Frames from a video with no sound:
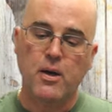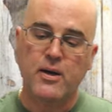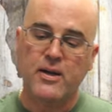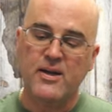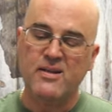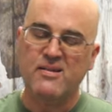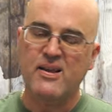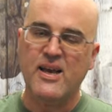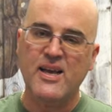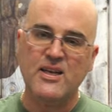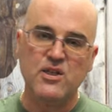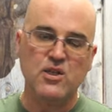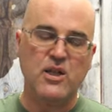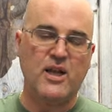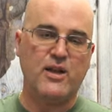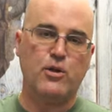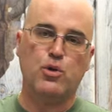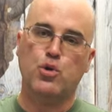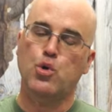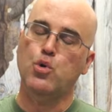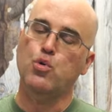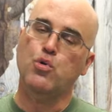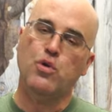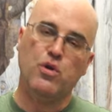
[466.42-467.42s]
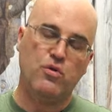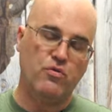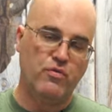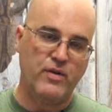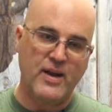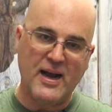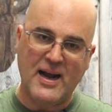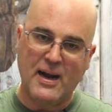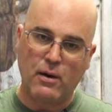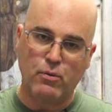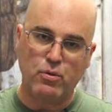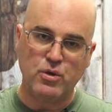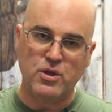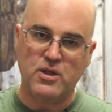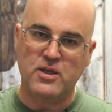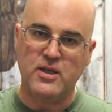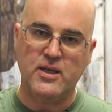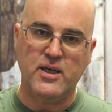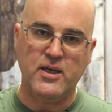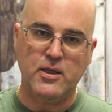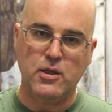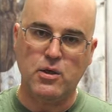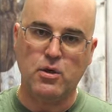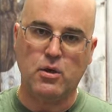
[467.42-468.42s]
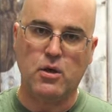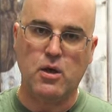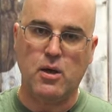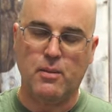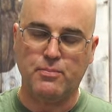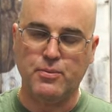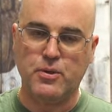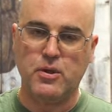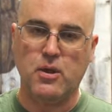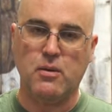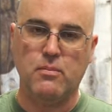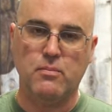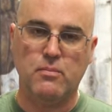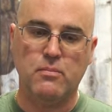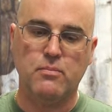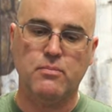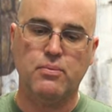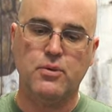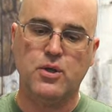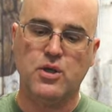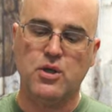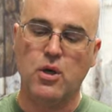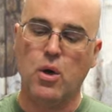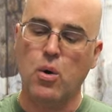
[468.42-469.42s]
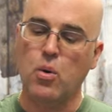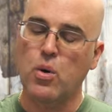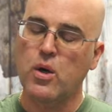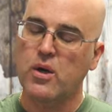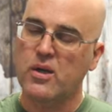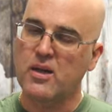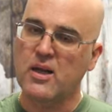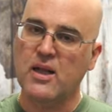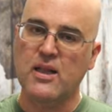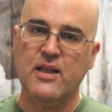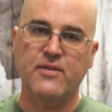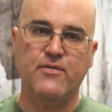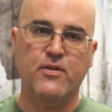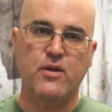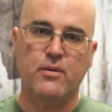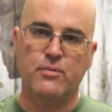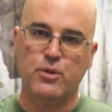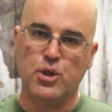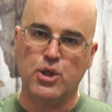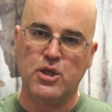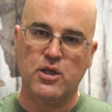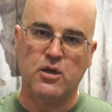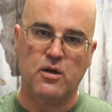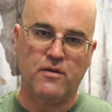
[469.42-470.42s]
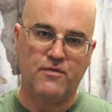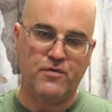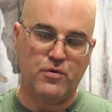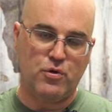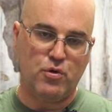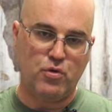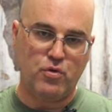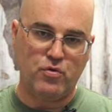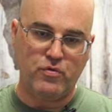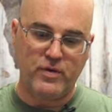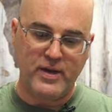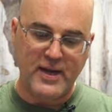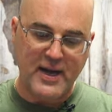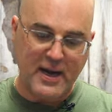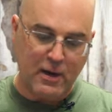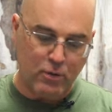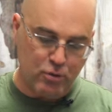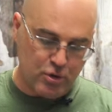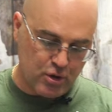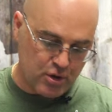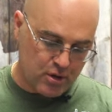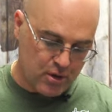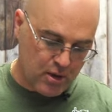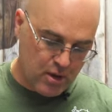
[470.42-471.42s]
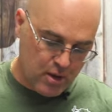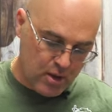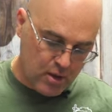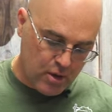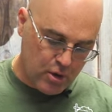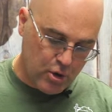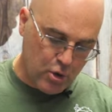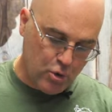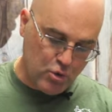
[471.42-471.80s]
but it takes like two to three hours to heat your cups up. So you're not leaving your machine on for two, three hours.